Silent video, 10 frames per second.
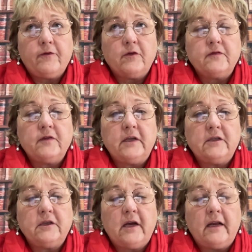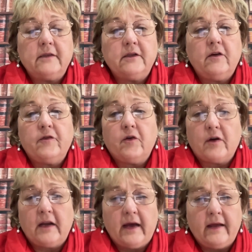confidentiality of your
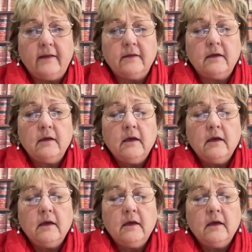client.